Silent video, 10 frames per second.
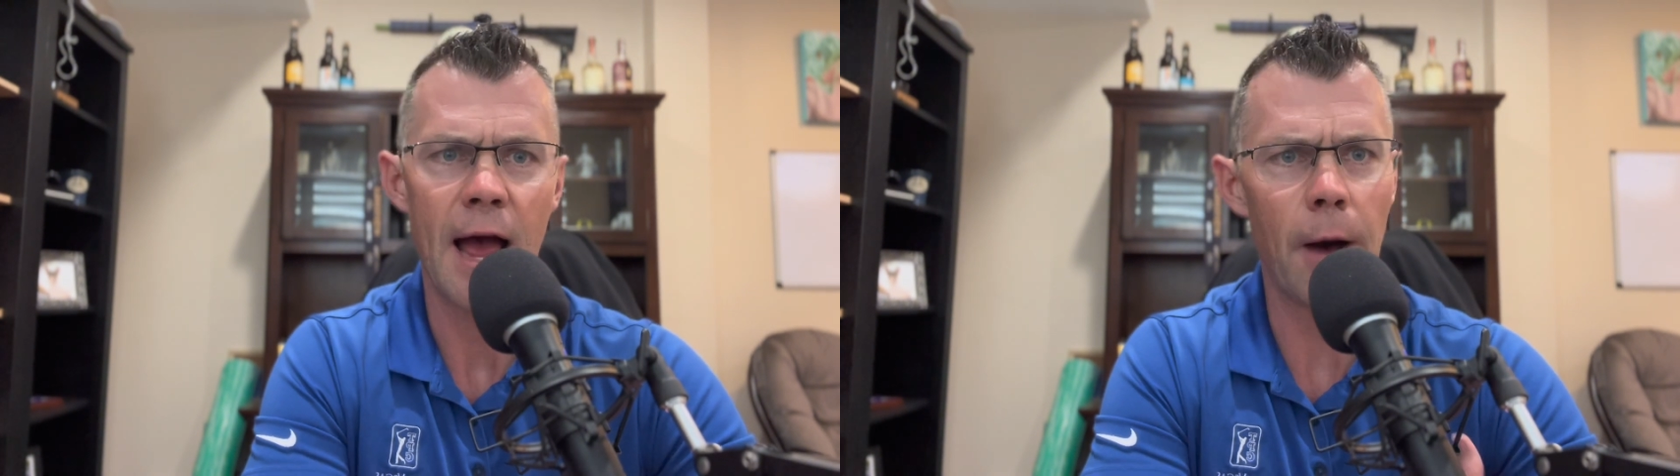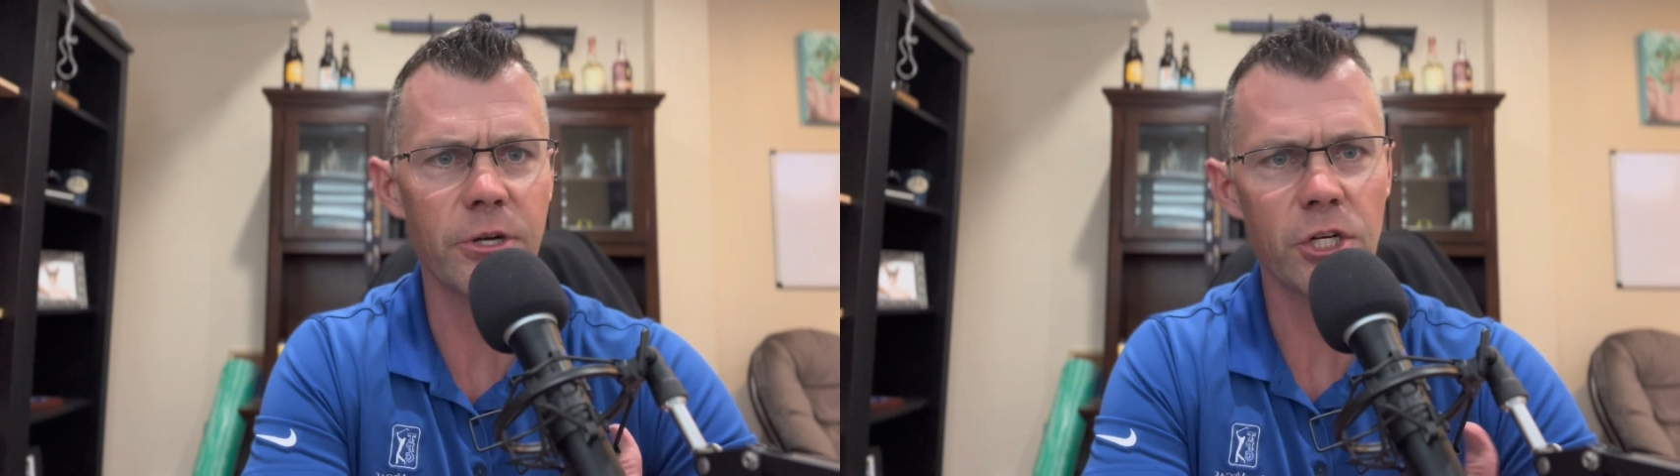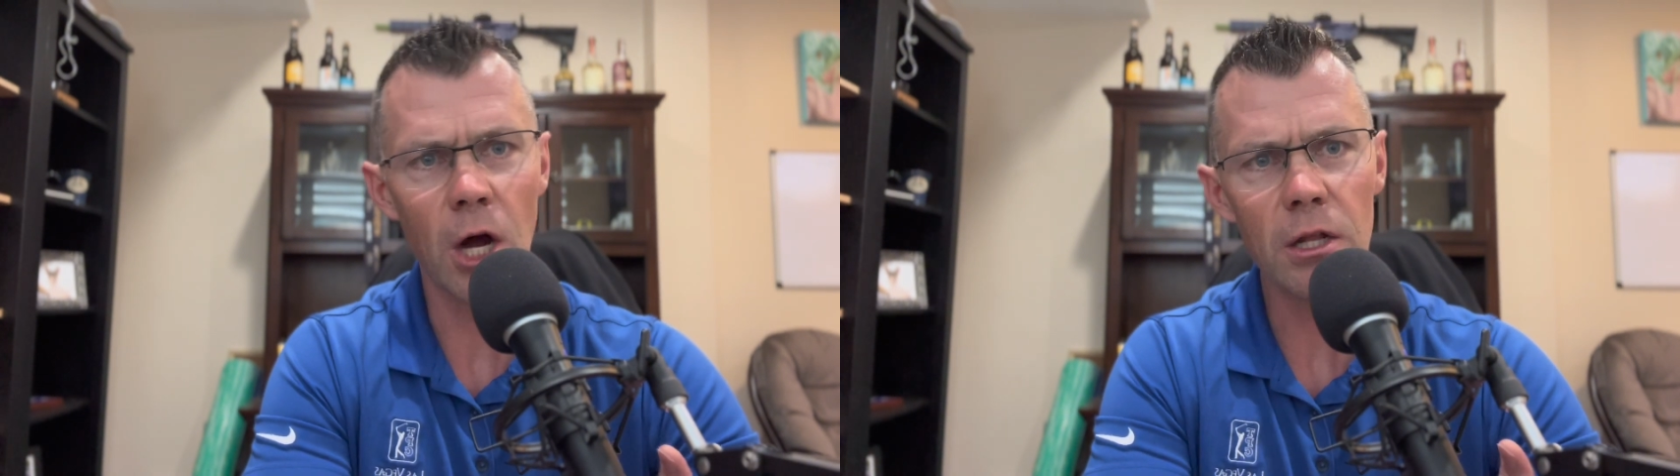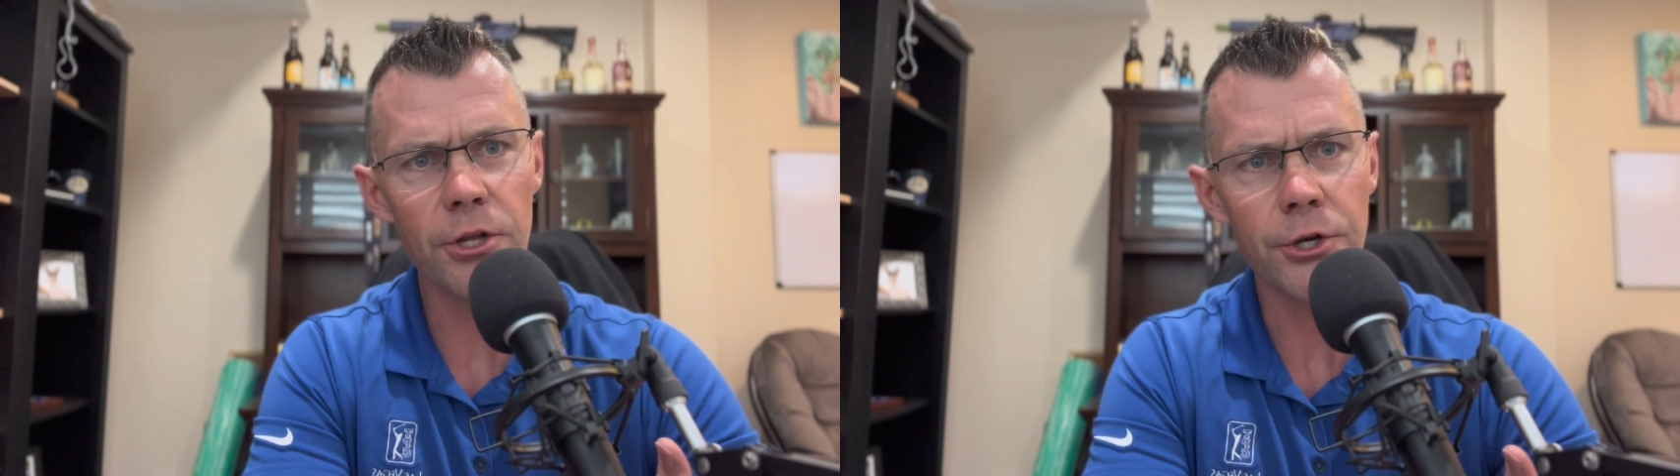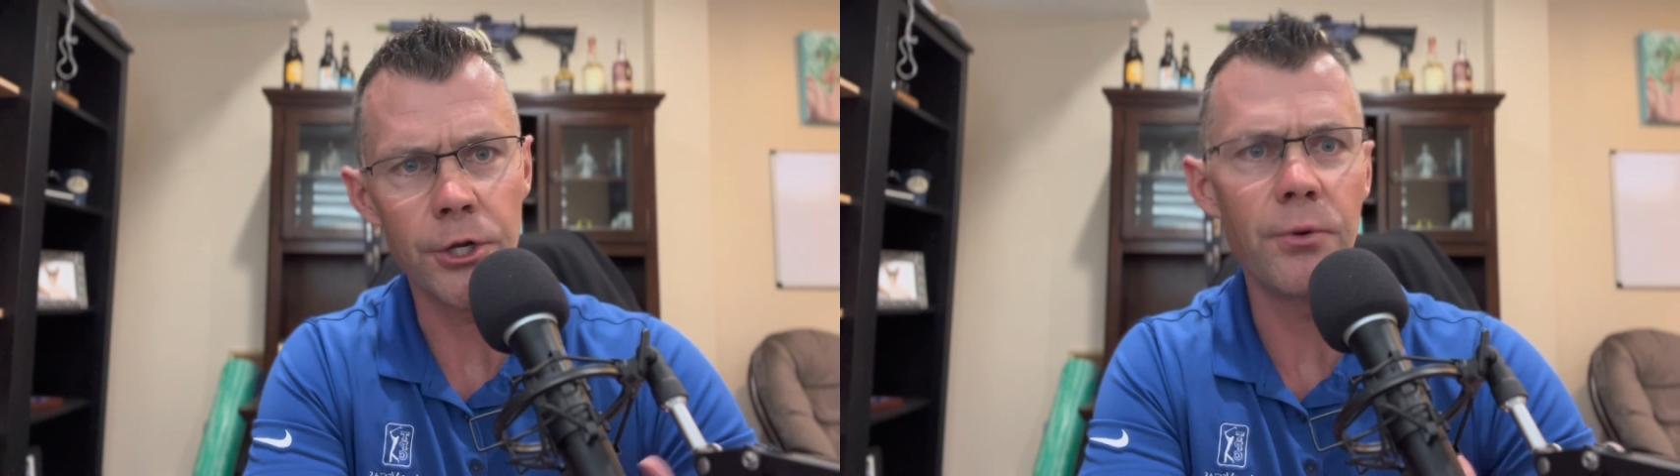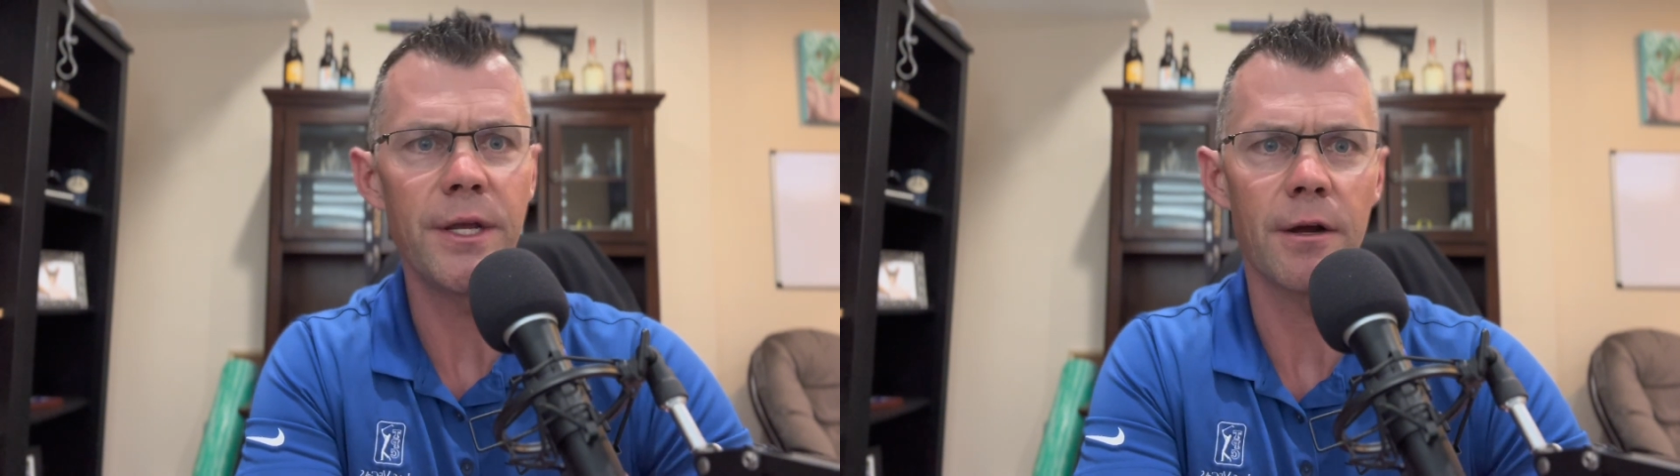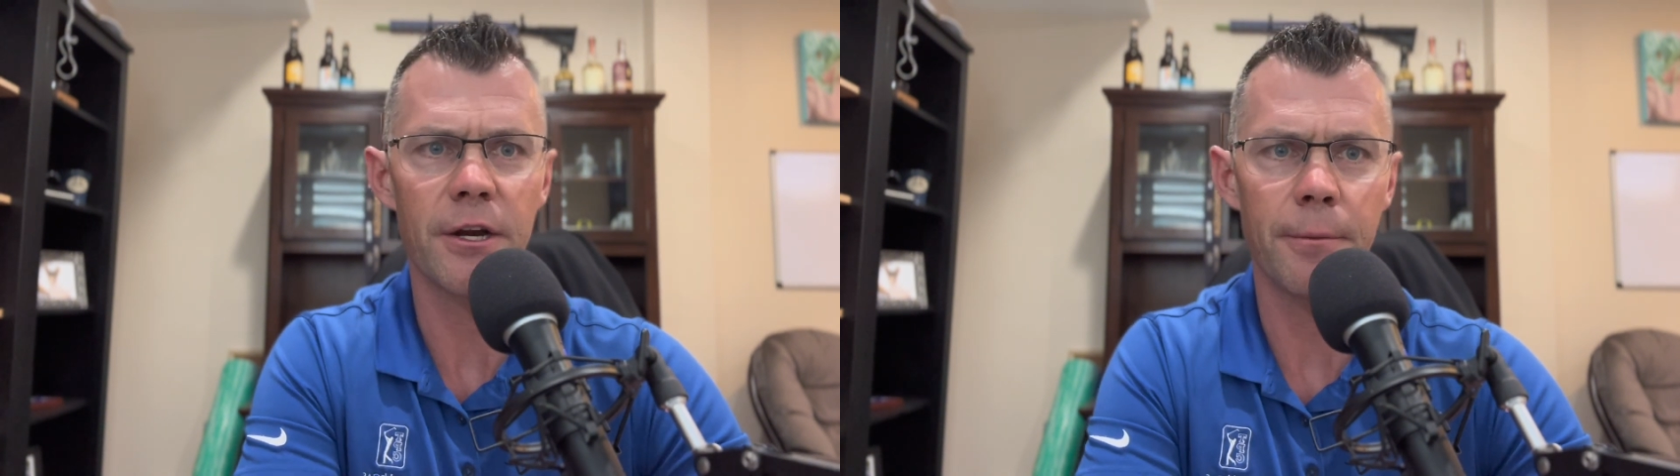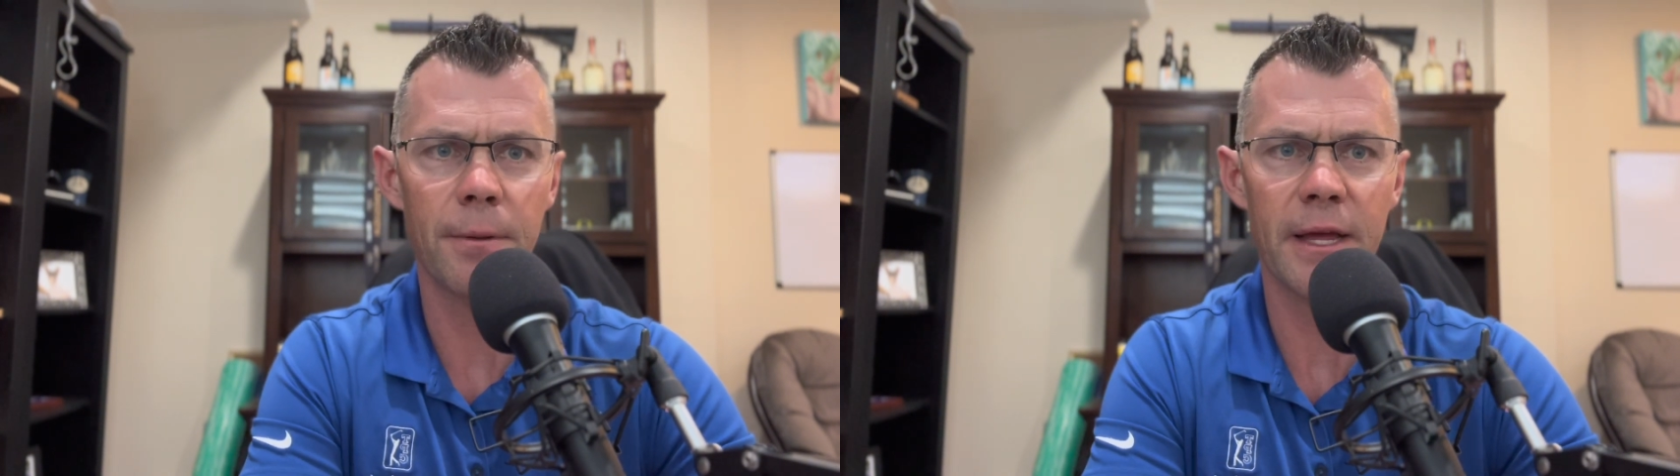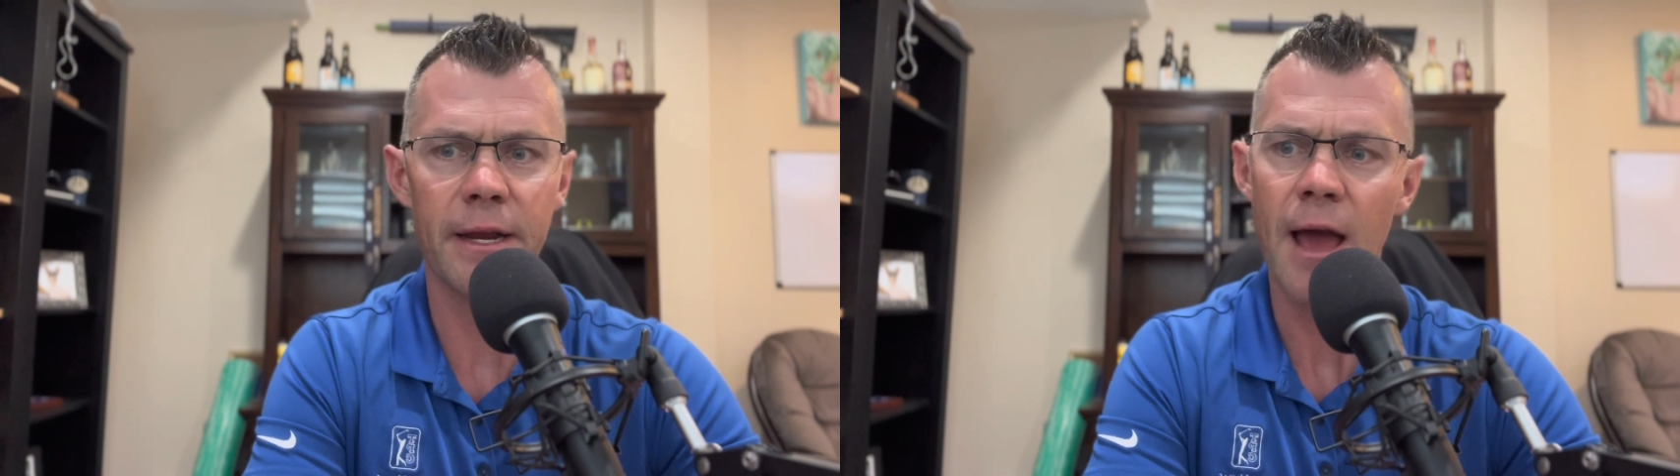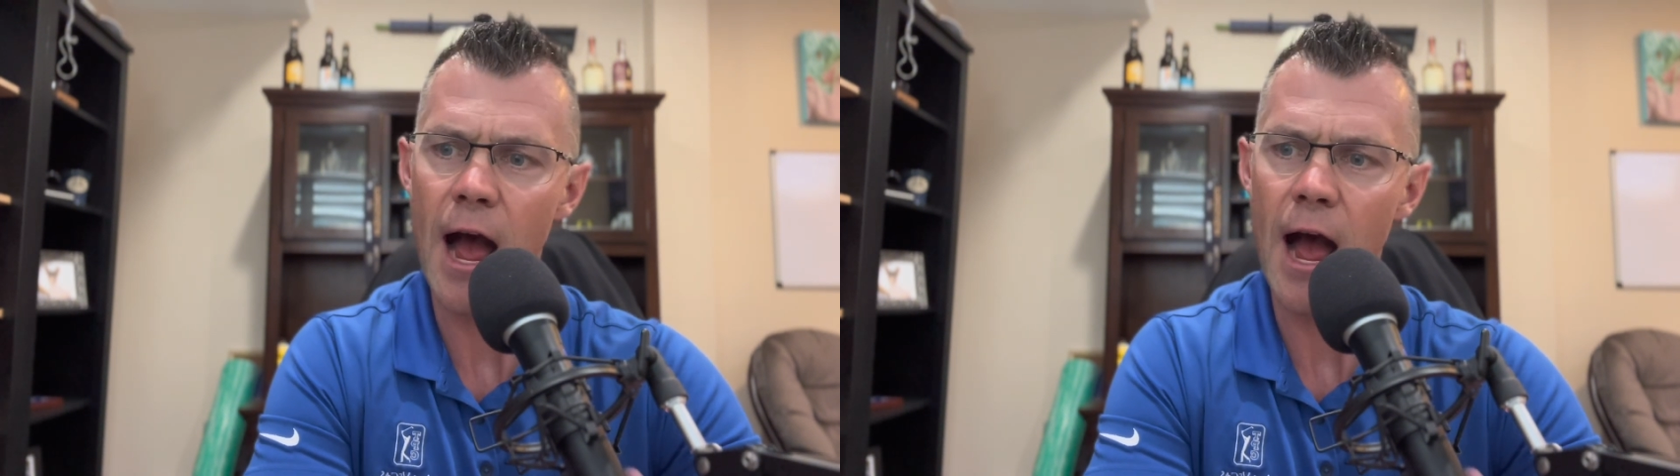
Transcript: How much Call of Duty are you playing?